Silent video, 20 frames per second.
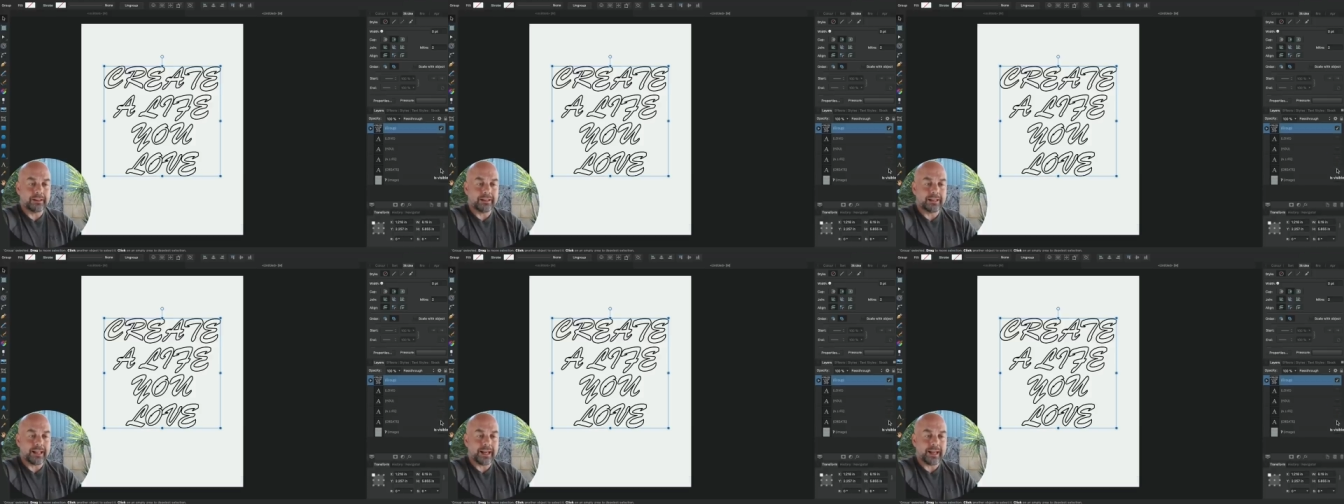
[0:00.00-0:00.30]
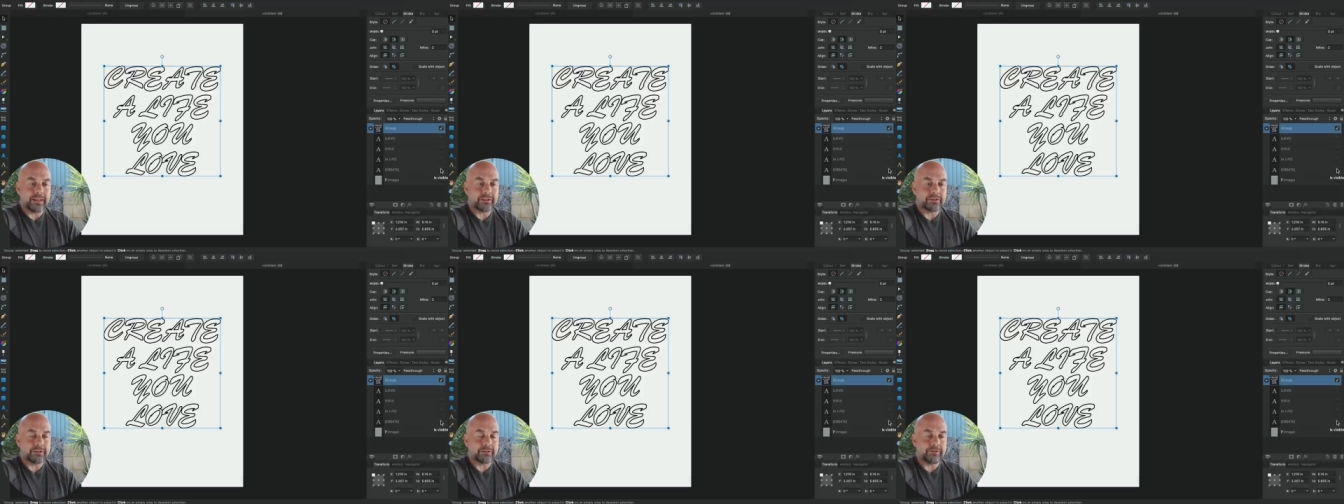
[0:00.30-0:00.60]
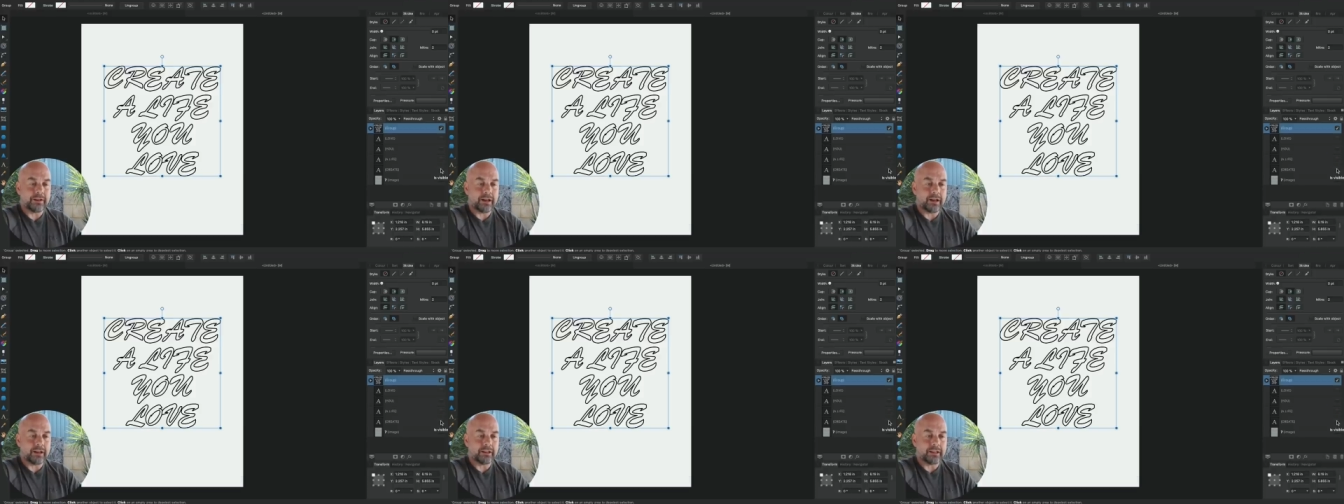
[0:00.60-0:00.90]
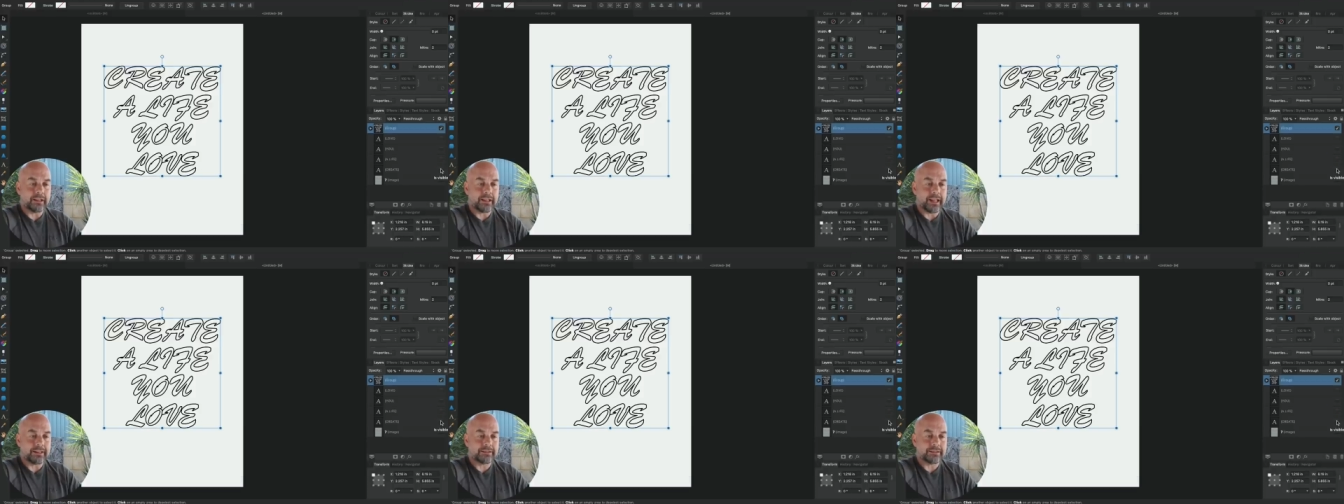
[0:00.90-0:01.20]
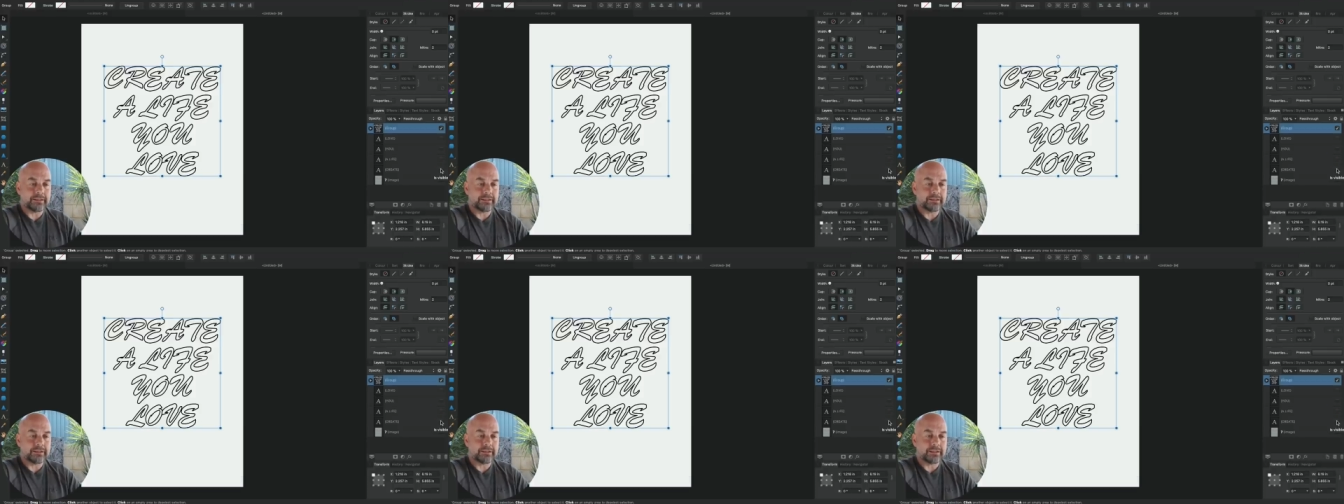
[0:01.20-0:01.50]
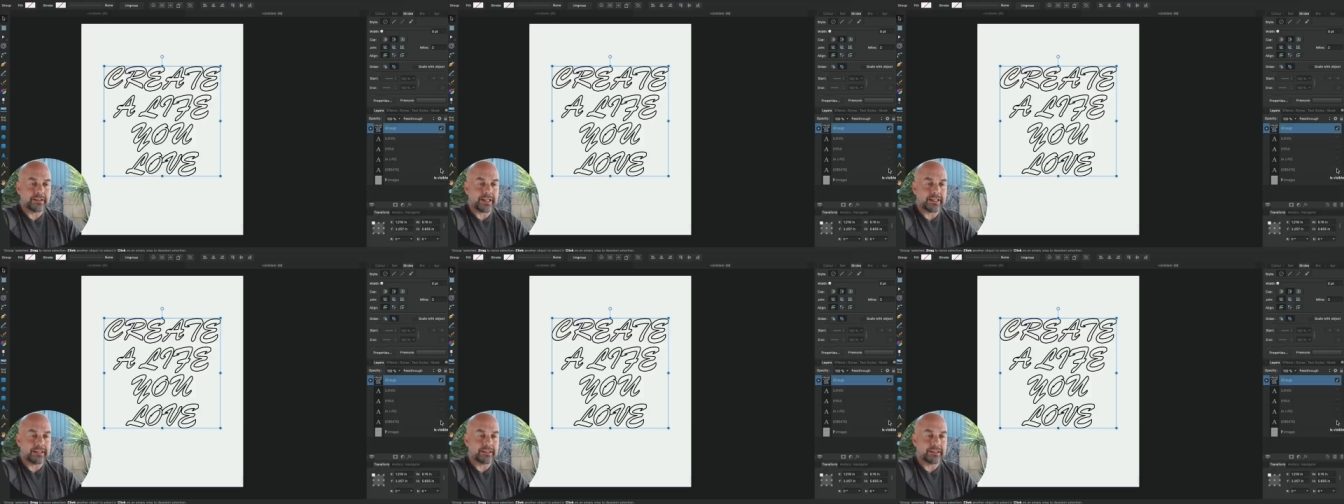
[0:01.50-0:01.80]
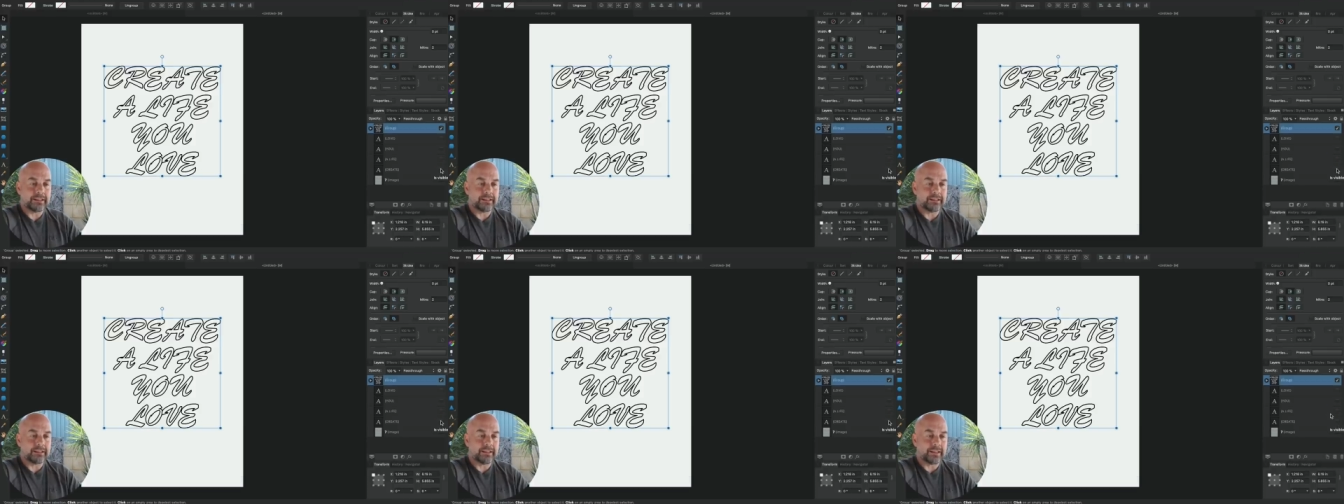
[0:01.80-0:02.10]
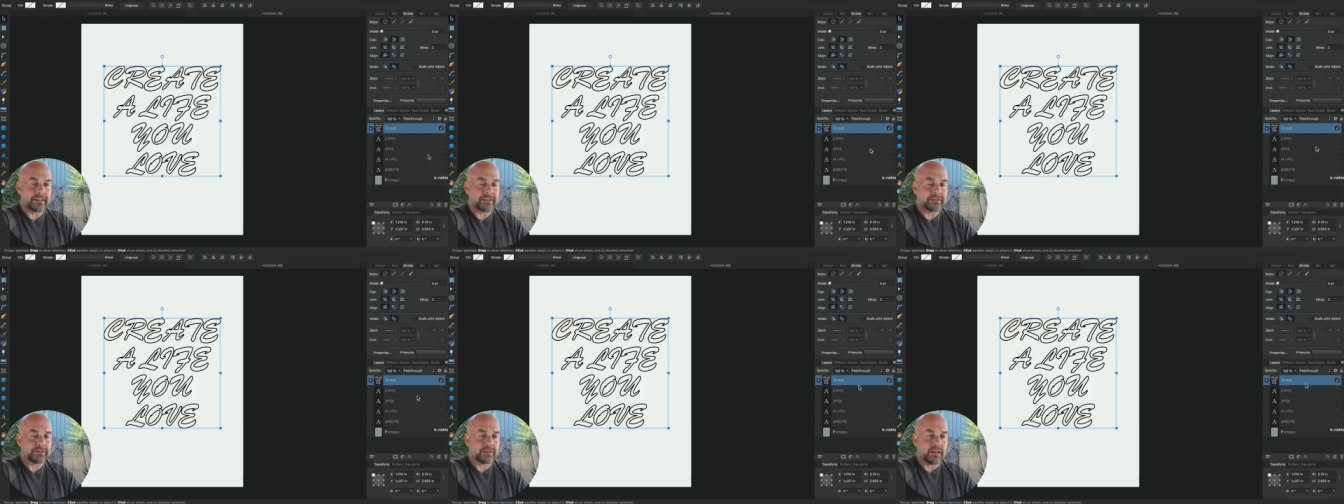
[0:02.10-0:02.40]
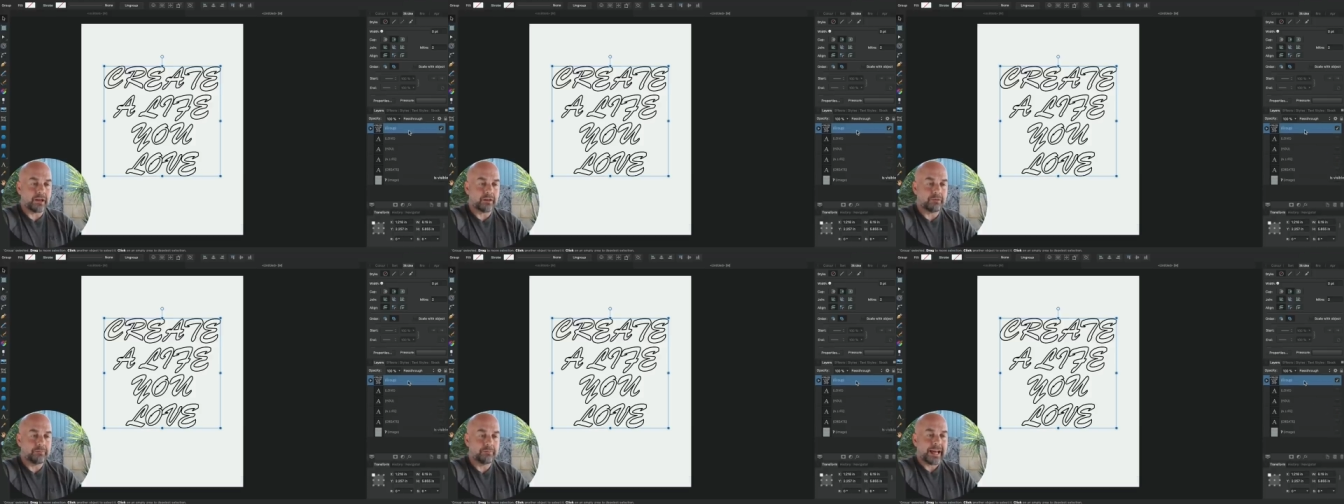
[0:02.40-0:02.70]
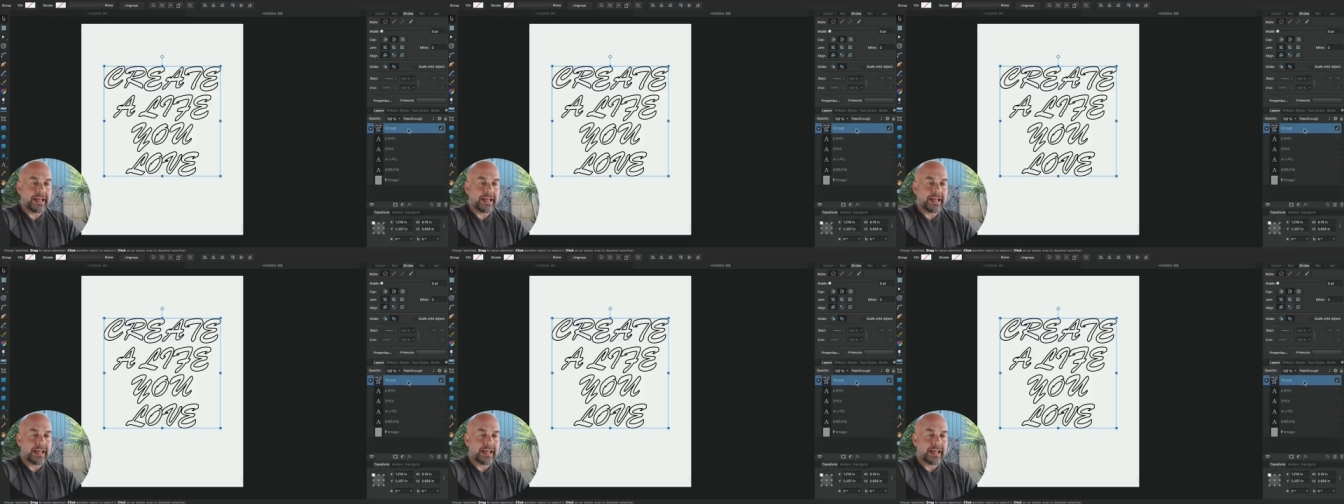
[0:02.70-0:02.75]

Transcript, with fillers: the layers of our letters uh, like so.